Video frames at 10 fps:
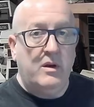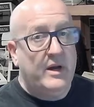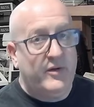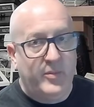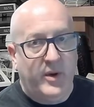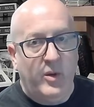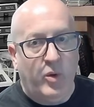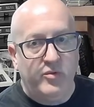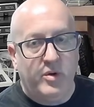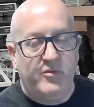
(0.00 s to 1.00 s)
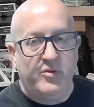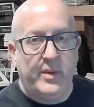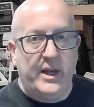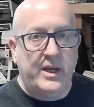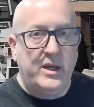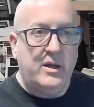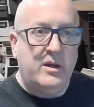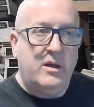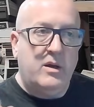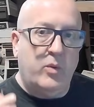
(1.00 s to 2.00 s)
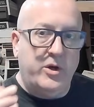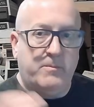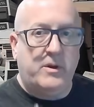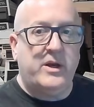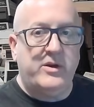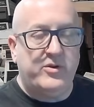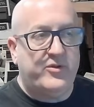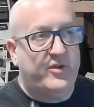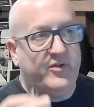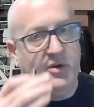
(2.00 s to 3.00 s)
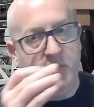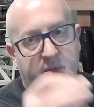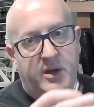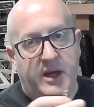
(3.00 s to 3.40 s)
Now if you buy a OneROM from me, when you plug it into your system